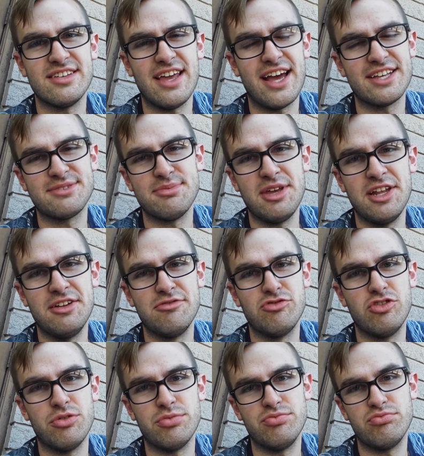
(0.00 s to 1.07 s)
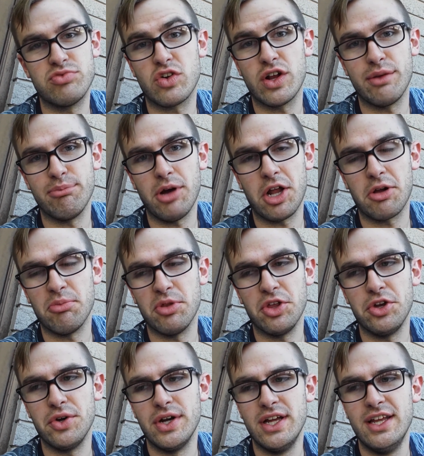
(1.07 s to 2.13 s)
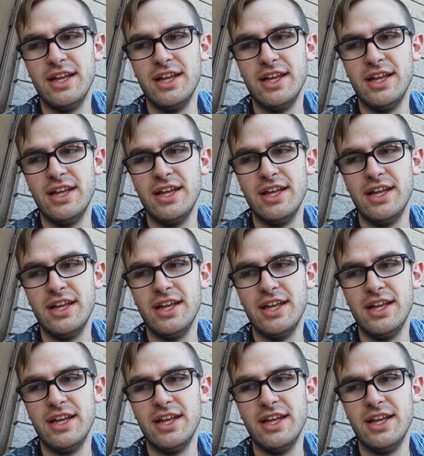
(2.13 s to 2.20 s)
Yasmin, the green bottle blue.